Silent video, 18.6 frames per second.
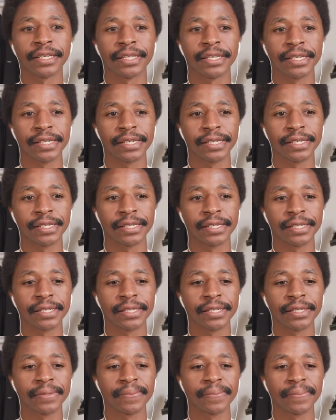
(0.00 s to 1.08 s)

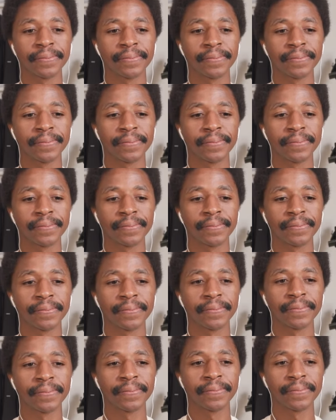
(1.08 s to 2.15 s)

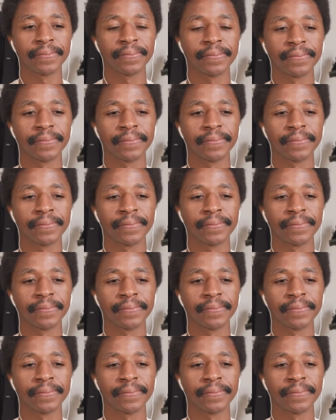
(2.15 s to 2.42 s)
(not speaking)